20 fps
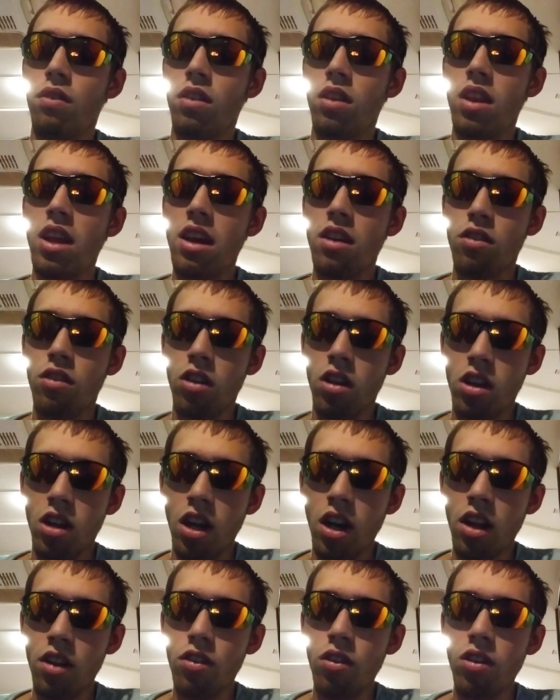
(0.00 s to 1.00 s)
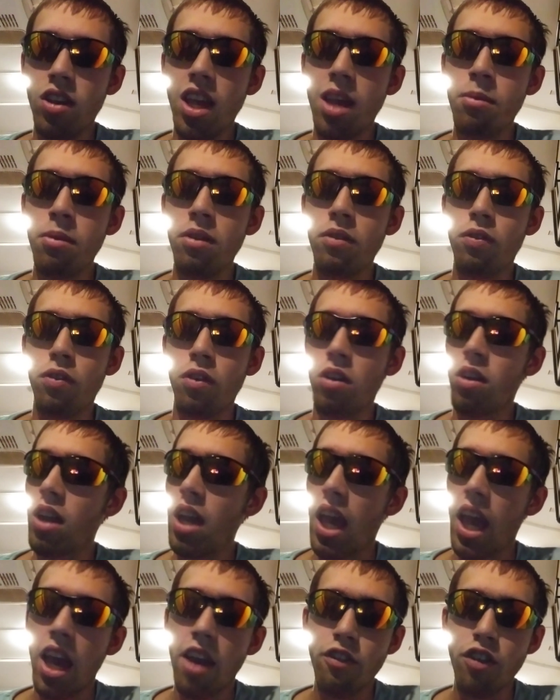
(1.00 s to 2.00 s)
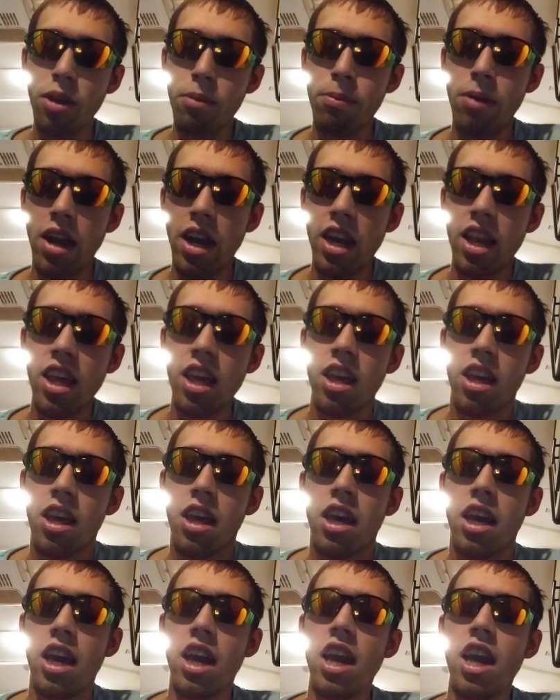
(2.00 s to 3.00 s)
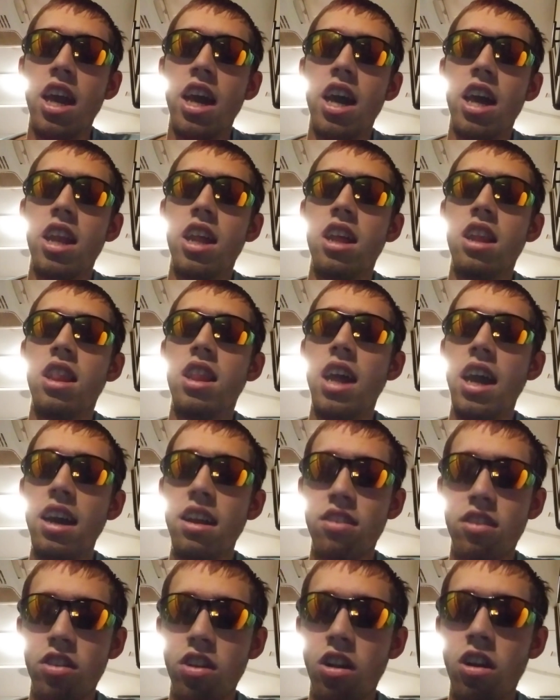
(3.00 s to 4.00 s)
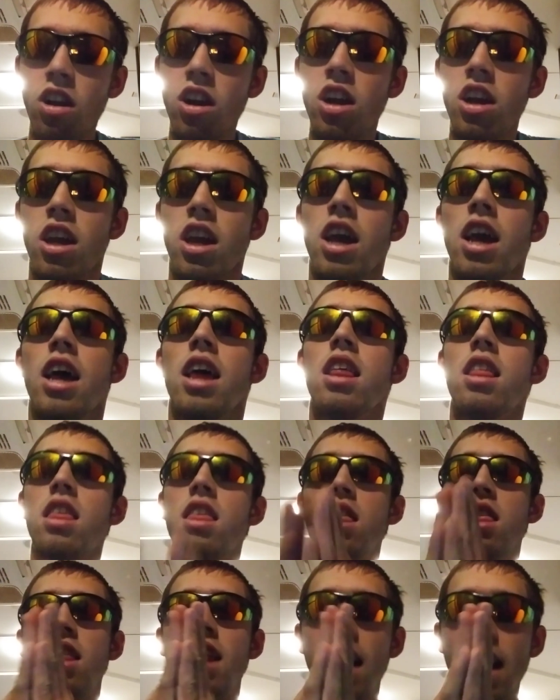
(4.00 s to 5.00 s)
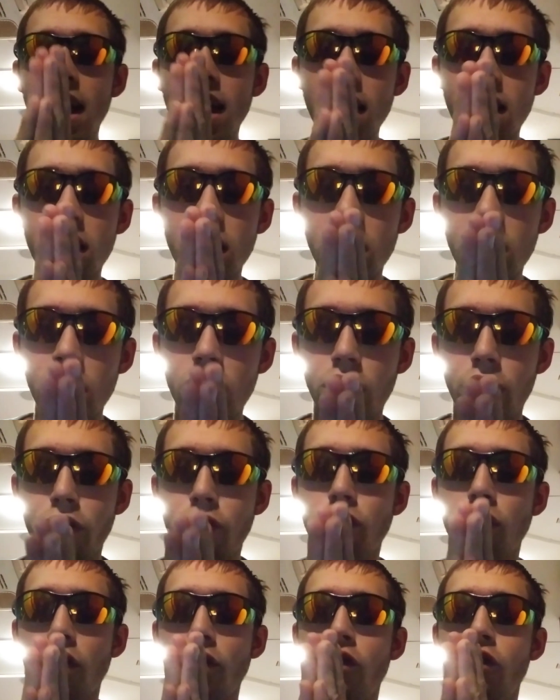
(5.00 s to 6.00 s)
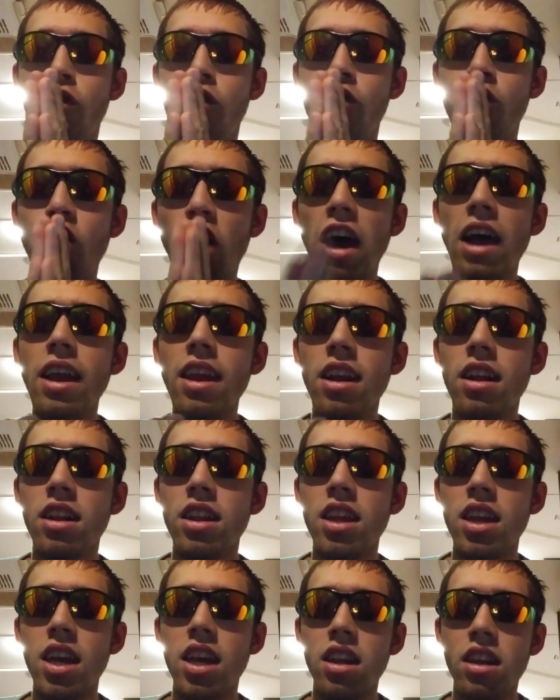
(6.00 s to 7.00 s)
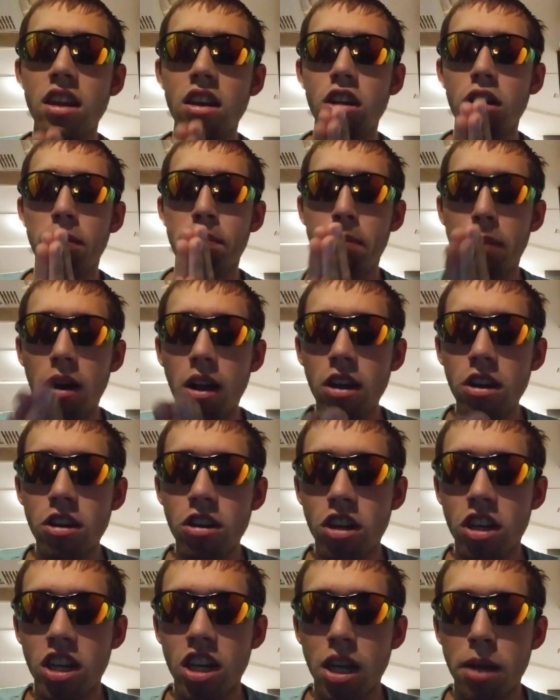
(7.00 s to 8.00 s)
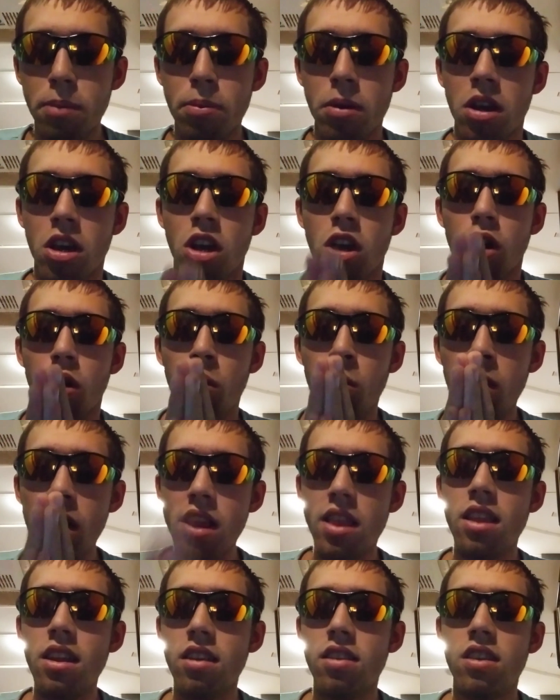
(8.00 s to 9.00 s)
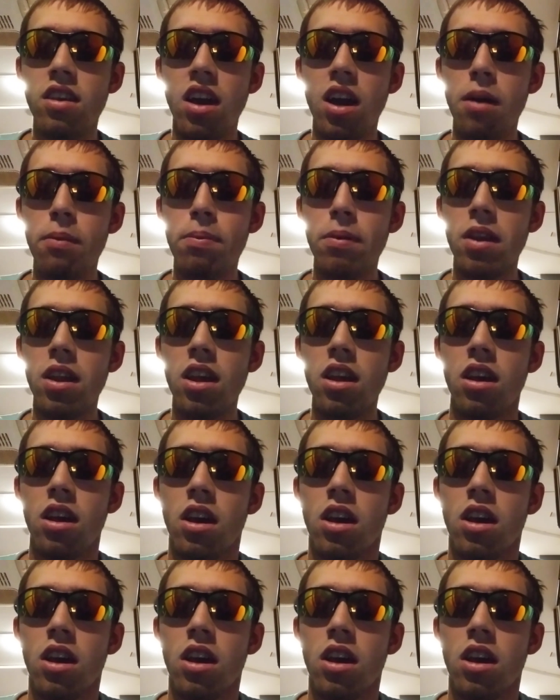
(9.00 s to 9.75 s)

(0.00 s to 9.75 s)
NASCAR console gaming for everybody, and NASCAR, thank you for finally ending your partnership with this company